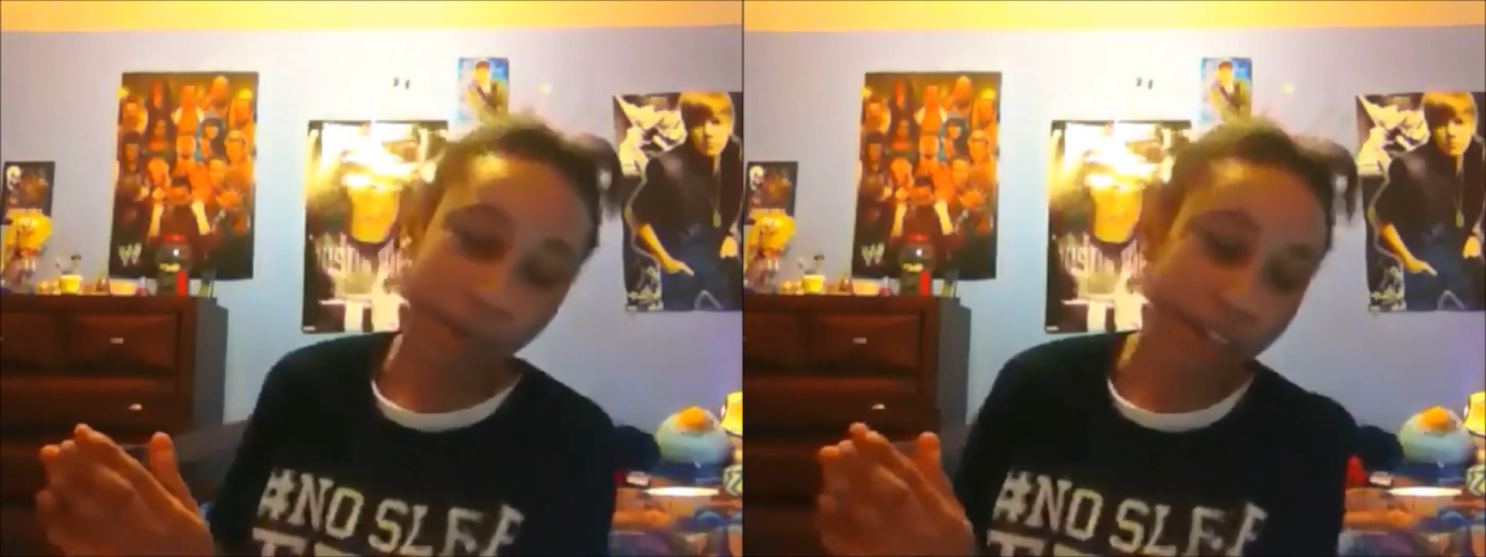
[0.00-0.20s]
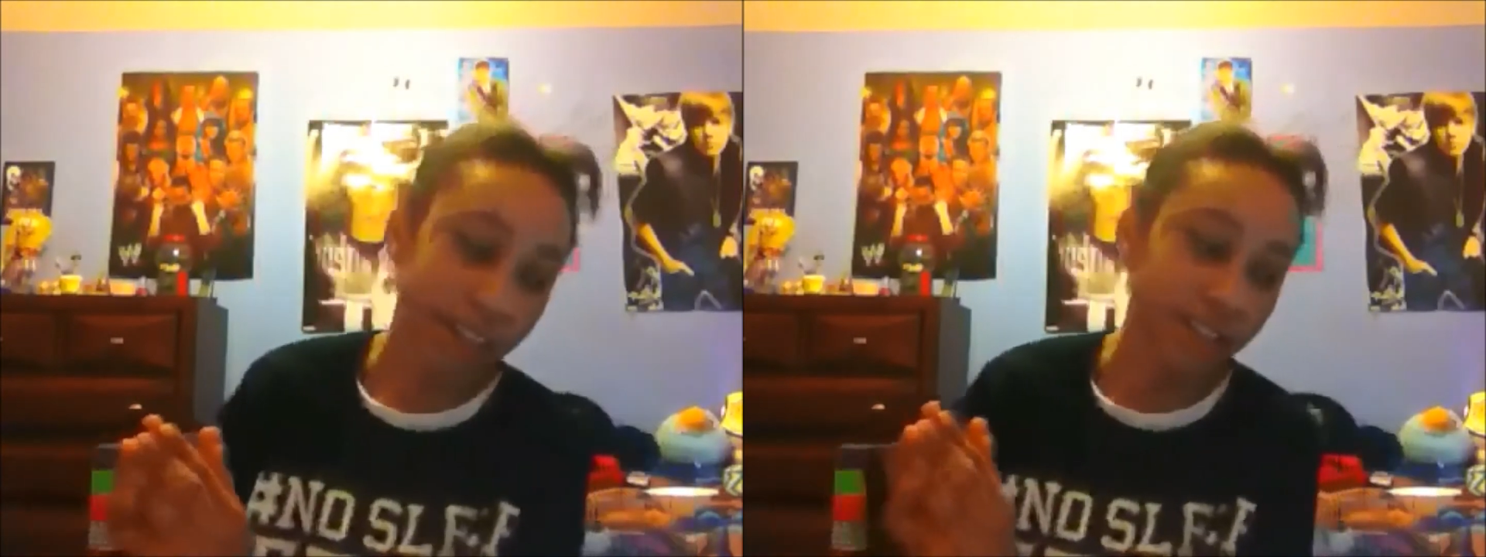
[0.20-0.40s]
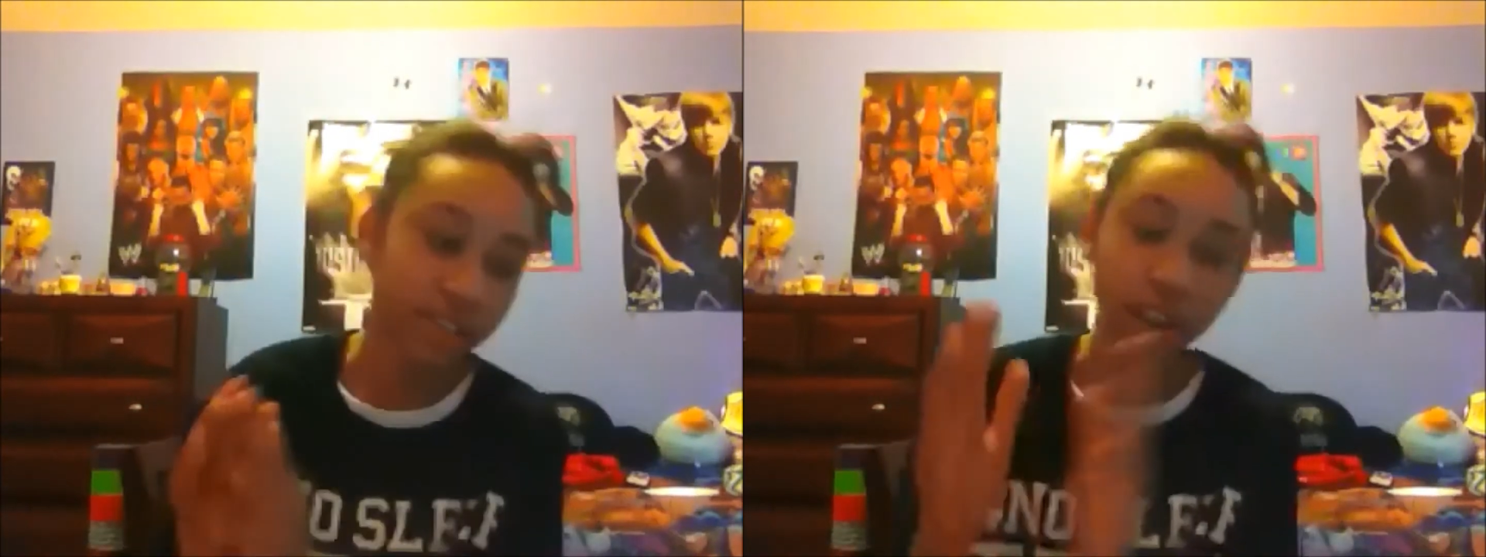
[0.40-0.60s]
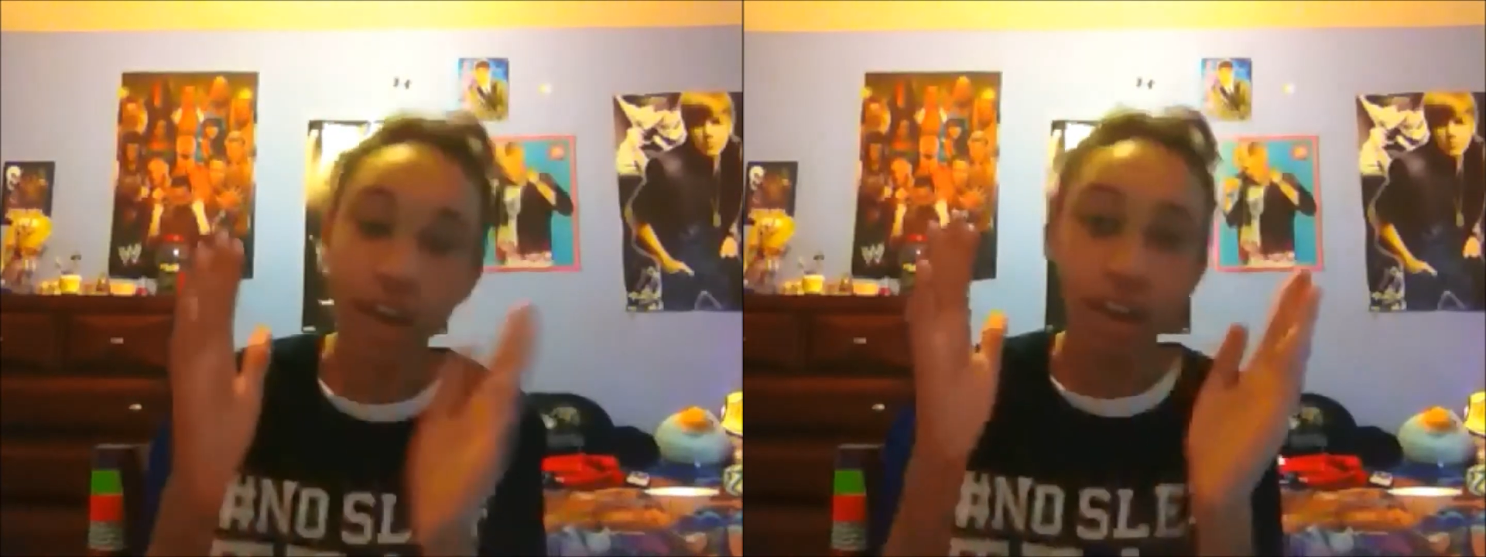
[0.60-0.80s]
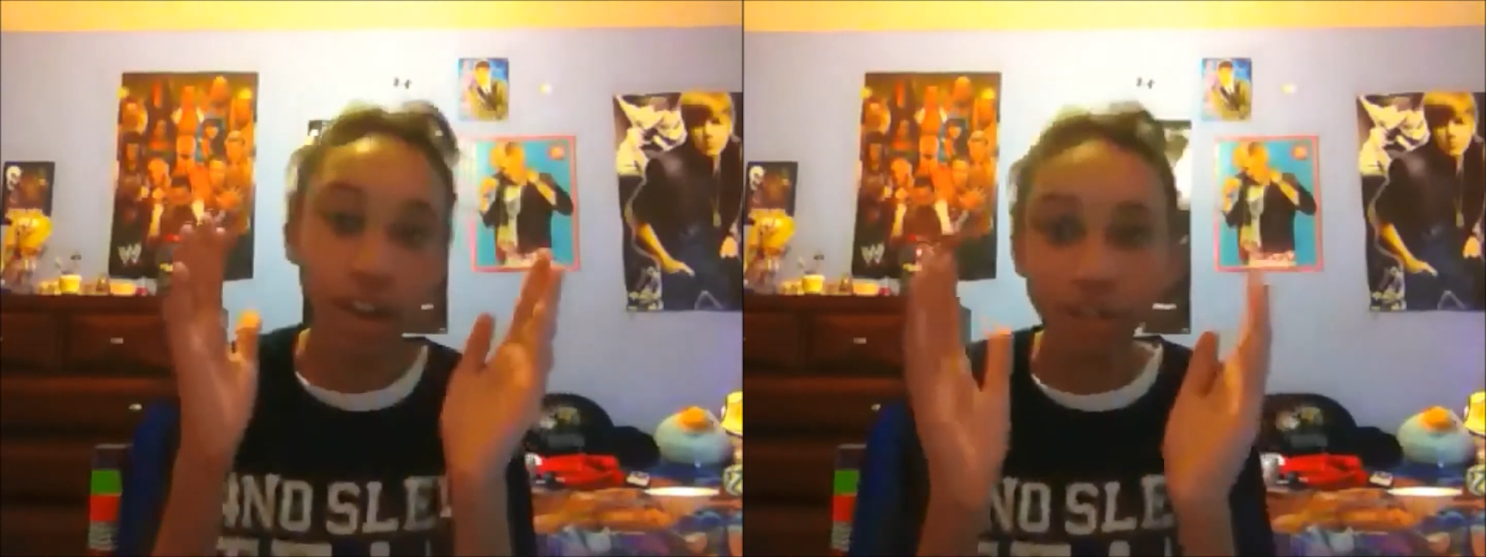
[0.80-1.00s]
basis.
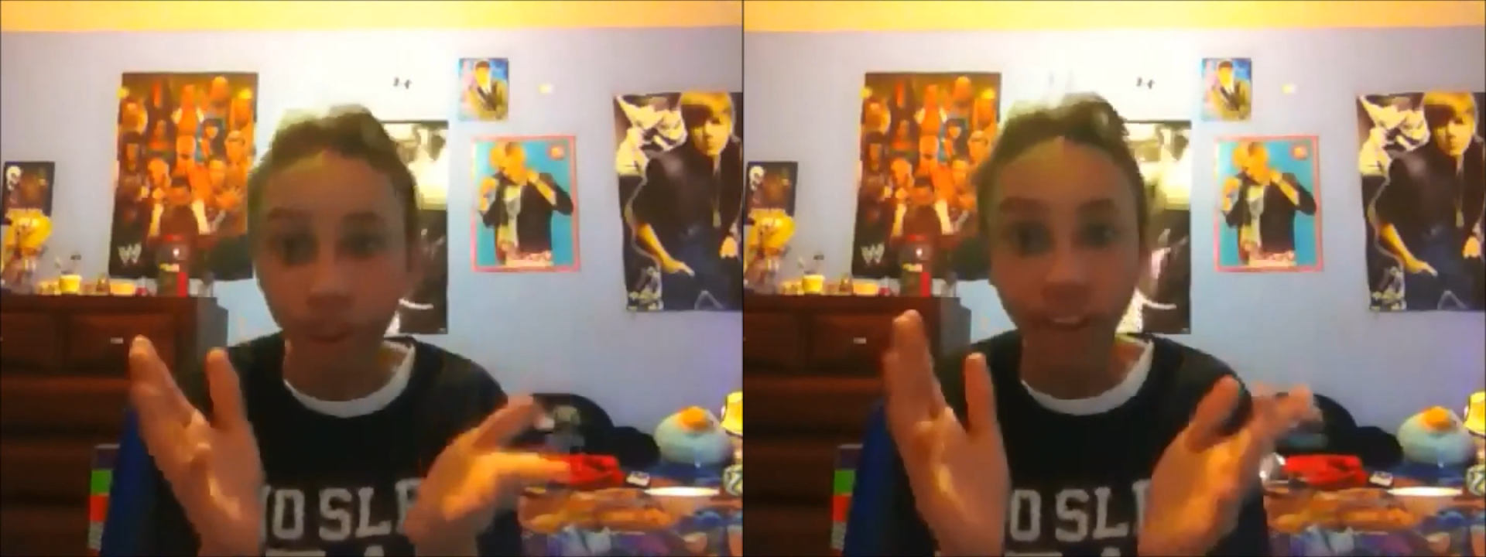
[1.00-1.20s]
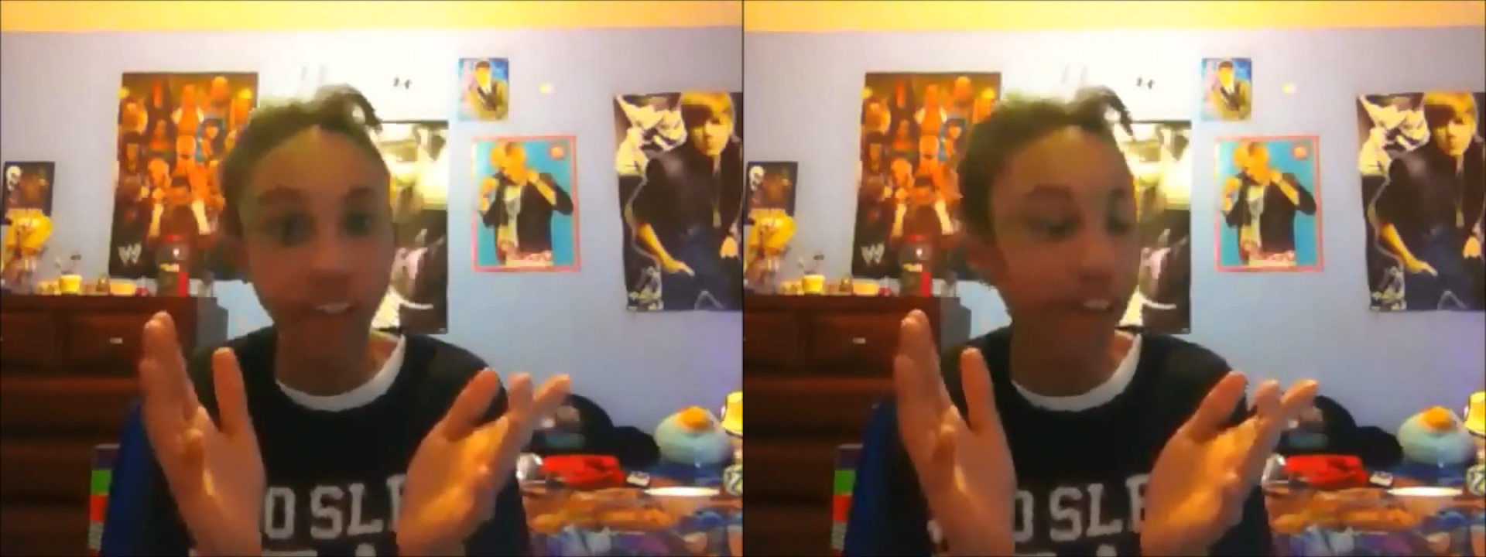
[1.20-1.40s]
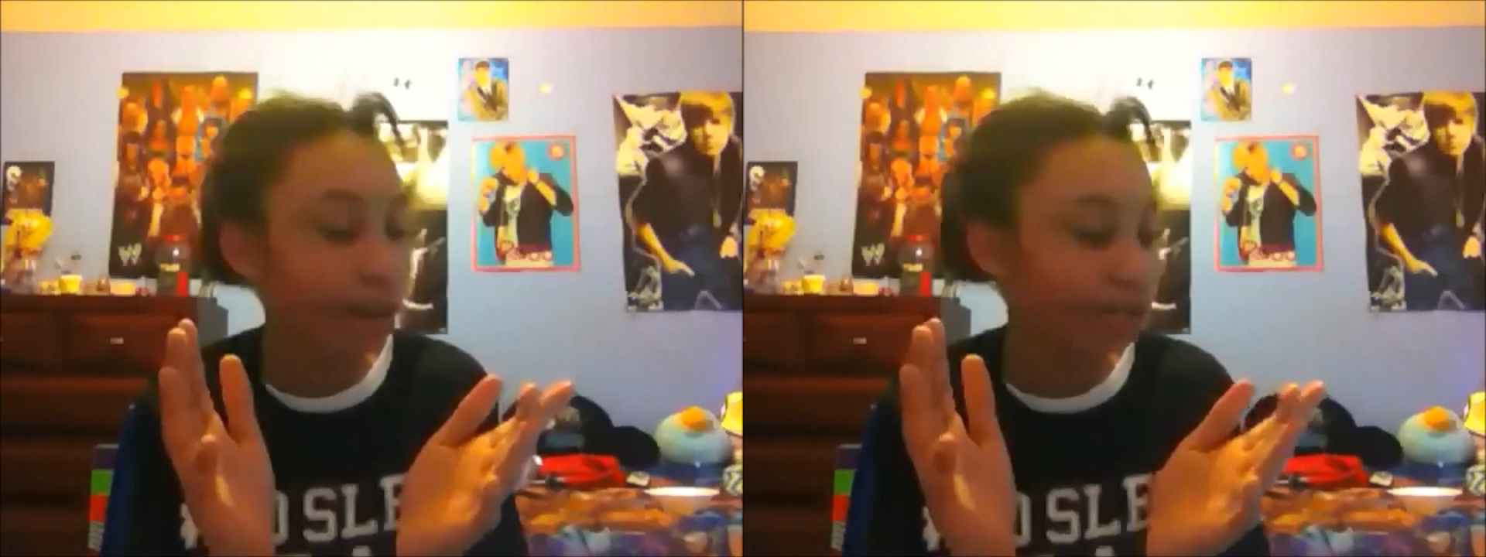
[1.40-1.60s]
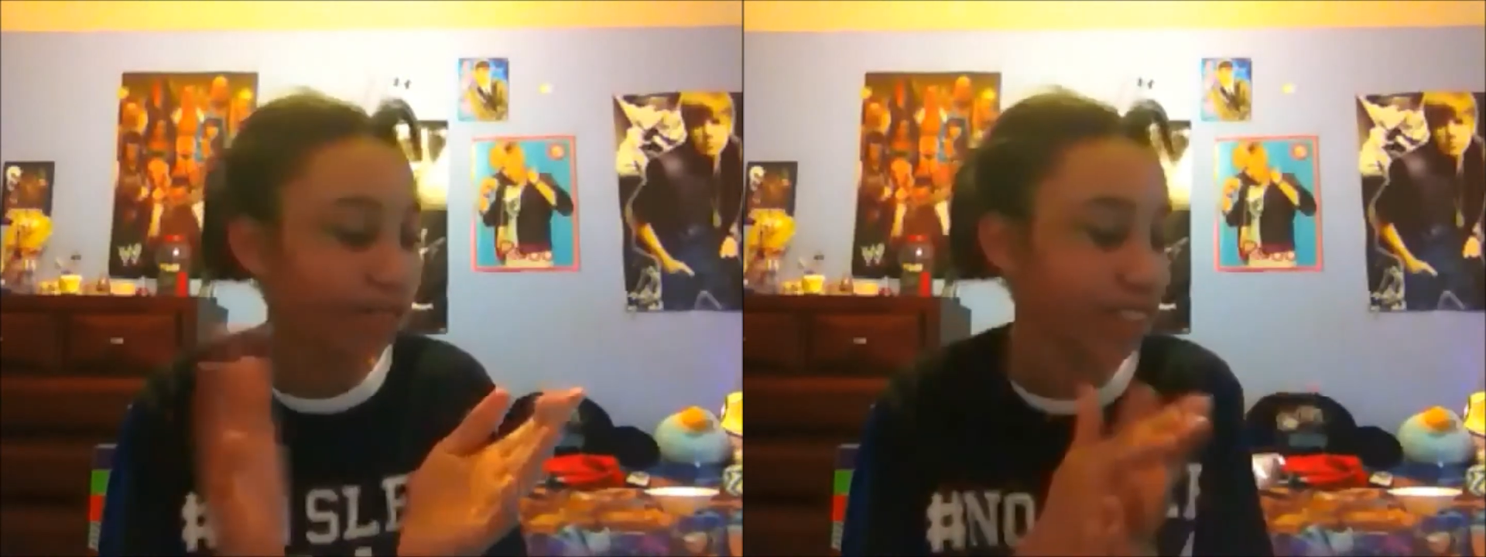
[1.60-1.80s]
There you go.